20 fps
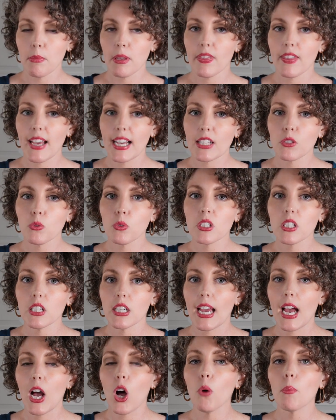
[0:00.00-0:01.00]
and that's what's going
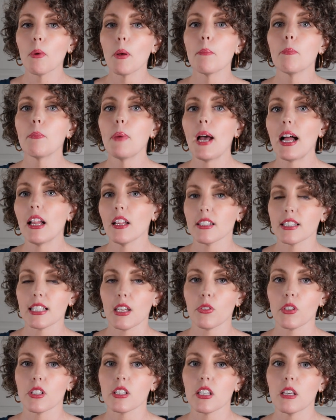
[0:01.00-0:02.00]
to help balance
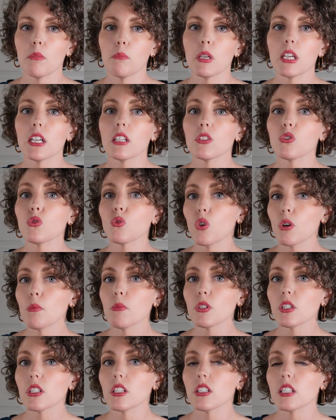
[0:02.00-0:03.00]
out the skin, because
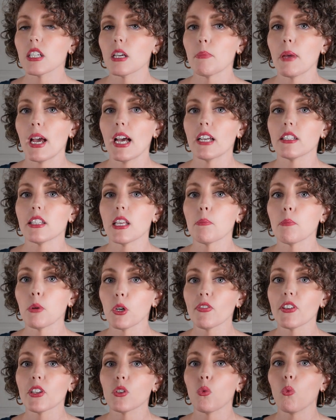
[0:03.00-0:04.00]
normal skin type has a
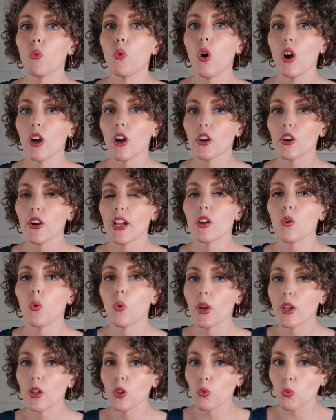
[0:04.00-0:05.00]
perfect water and
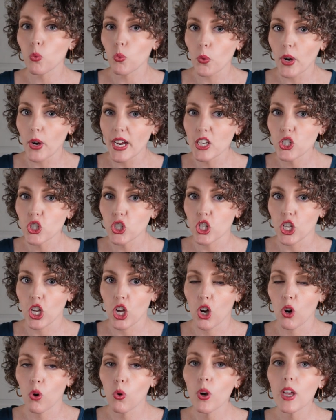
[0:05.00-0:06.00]
oil
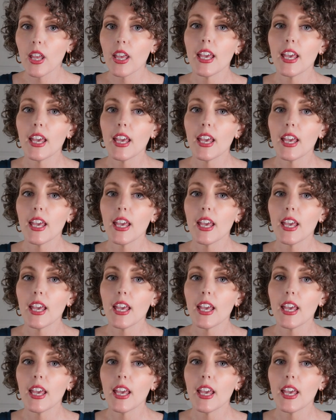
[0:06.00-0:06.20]
ratio